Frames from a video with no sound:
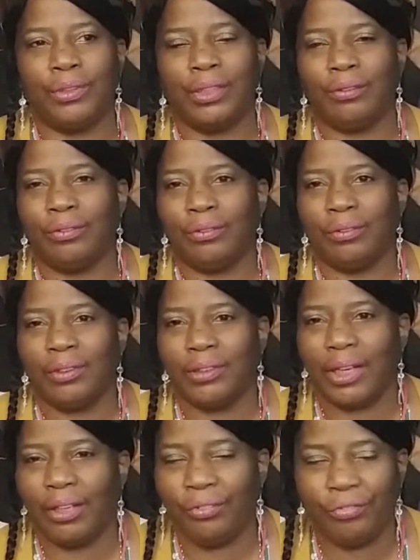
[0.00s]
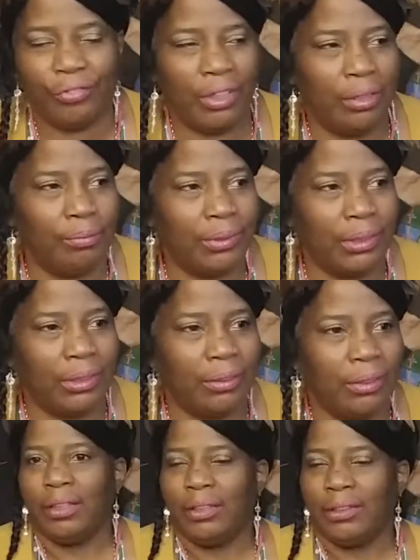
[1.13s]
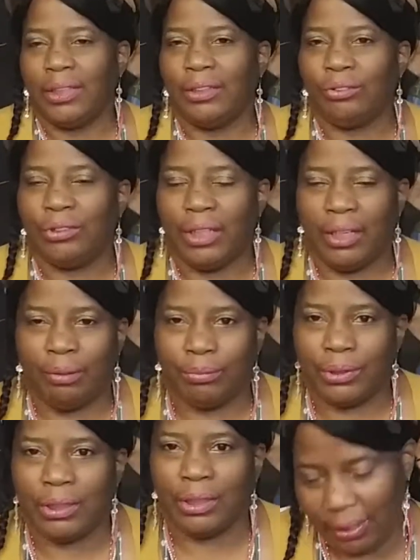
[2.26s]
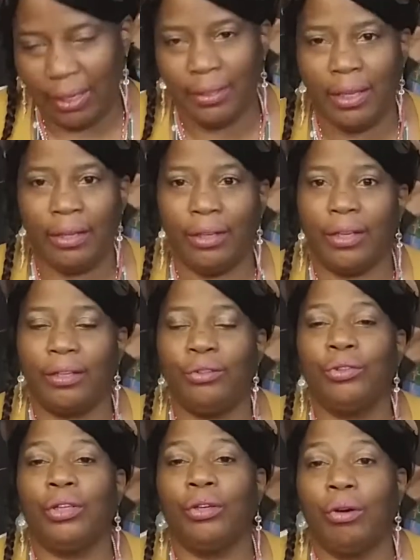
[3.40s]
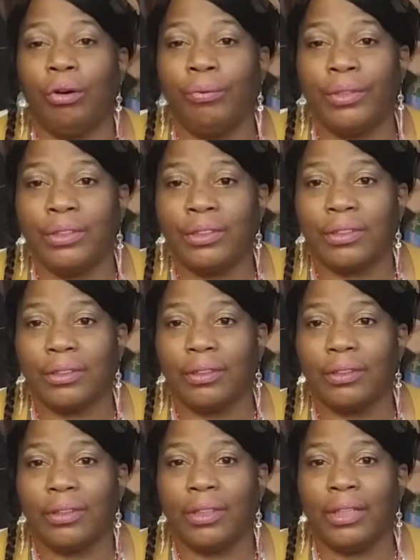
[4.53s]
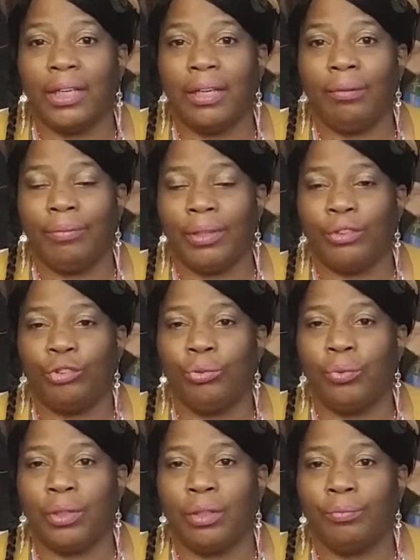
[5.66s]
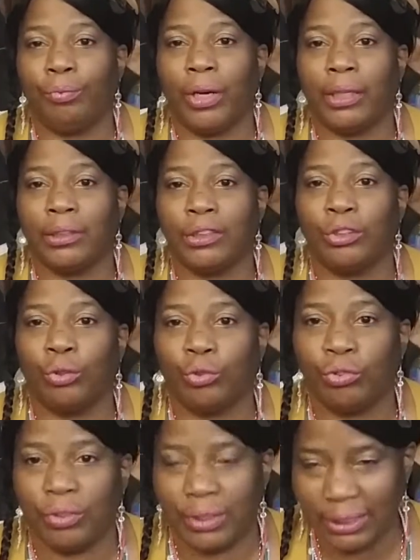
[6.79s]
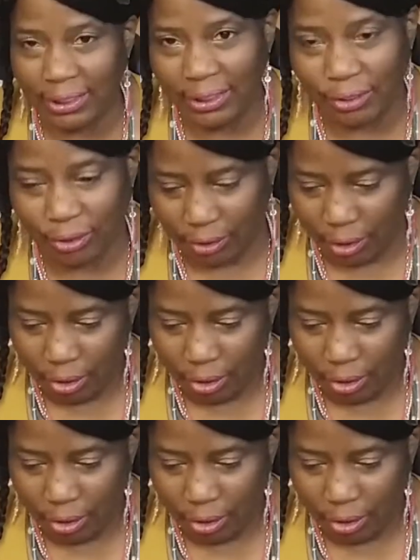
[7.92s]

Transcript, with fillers: and diaphragms and dental dams. And then you can always claim that you want to practice social distance.